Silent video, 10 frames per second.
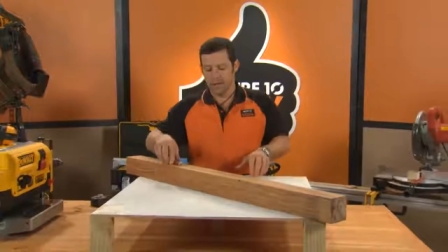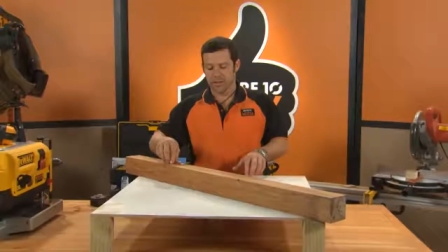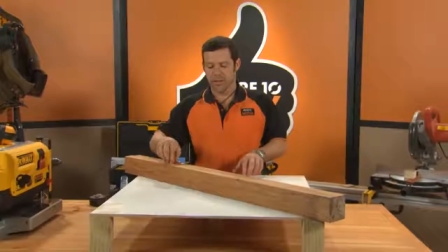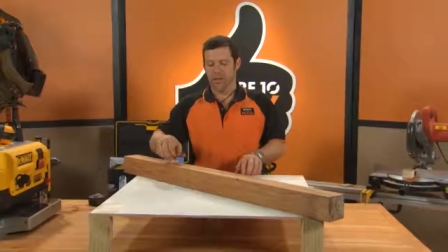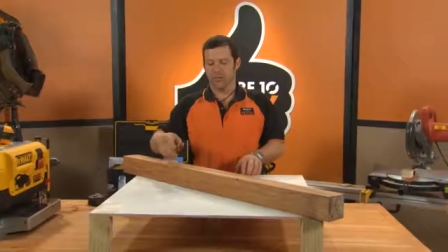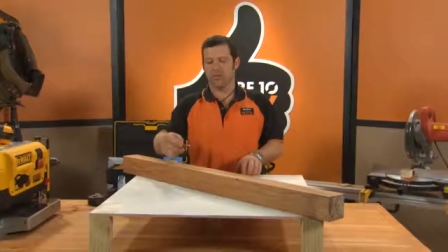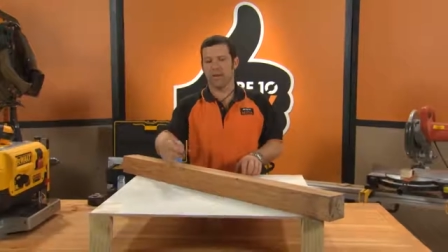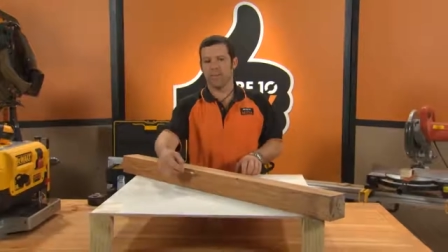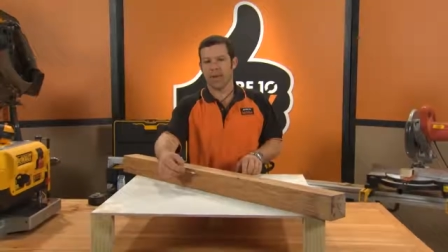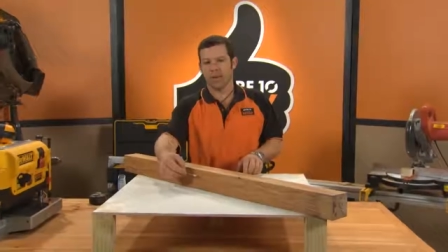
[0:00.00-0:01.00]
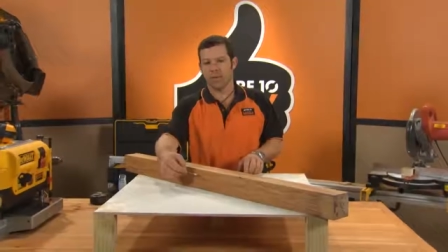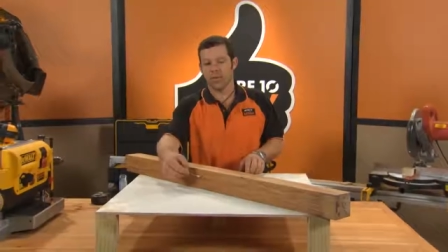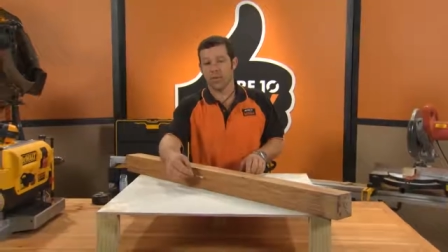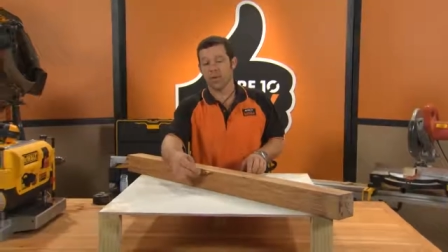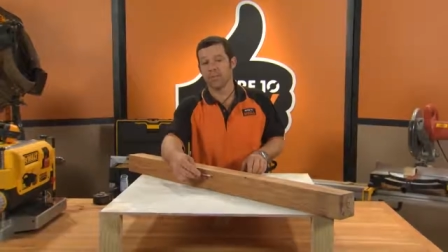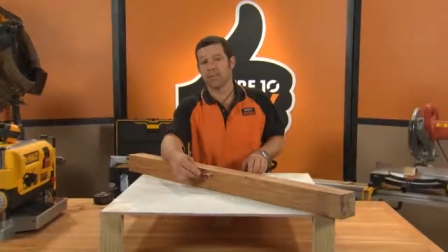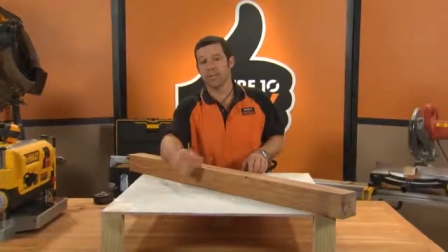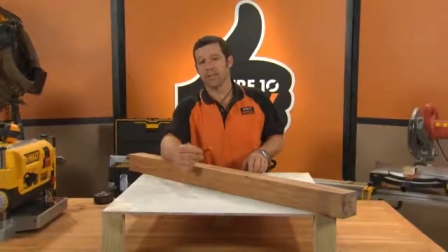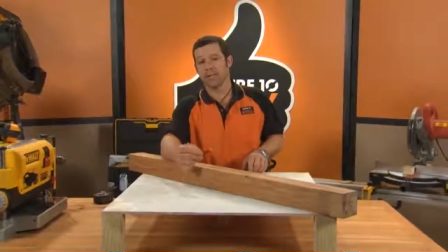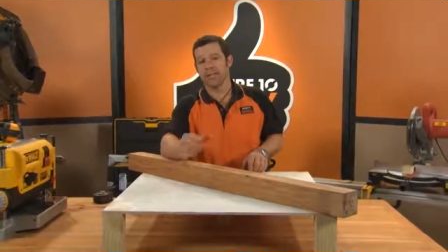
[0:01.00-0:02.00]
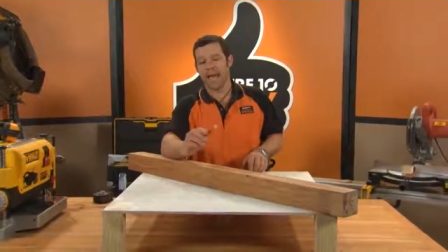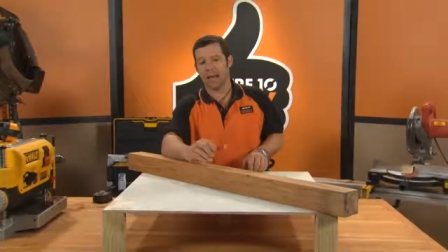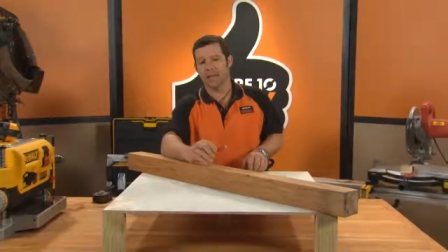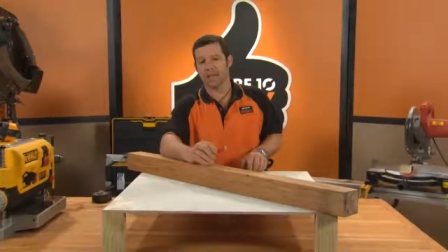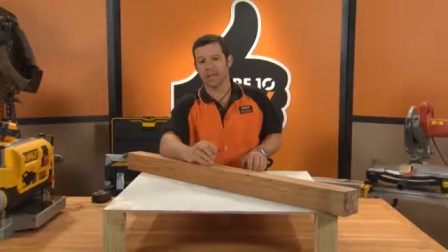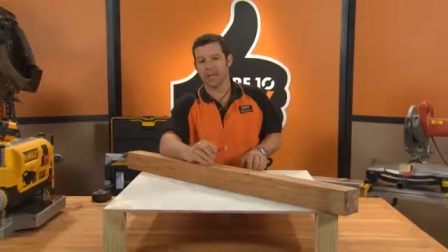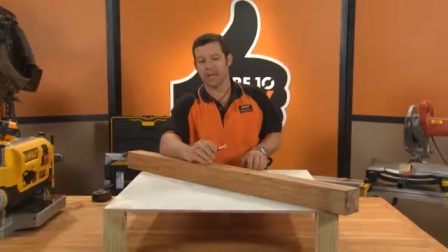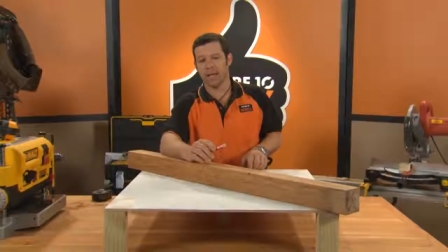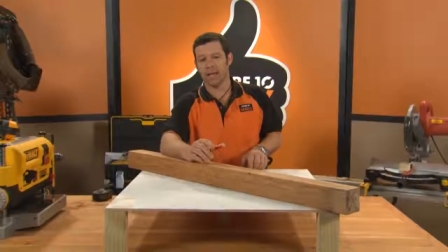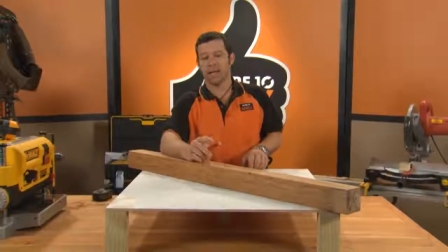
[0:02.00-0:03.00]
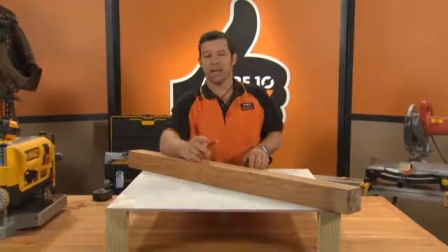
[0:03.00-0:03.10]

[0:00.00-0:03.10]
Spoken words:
so I'm going to rebate 40 millimeters out of this leg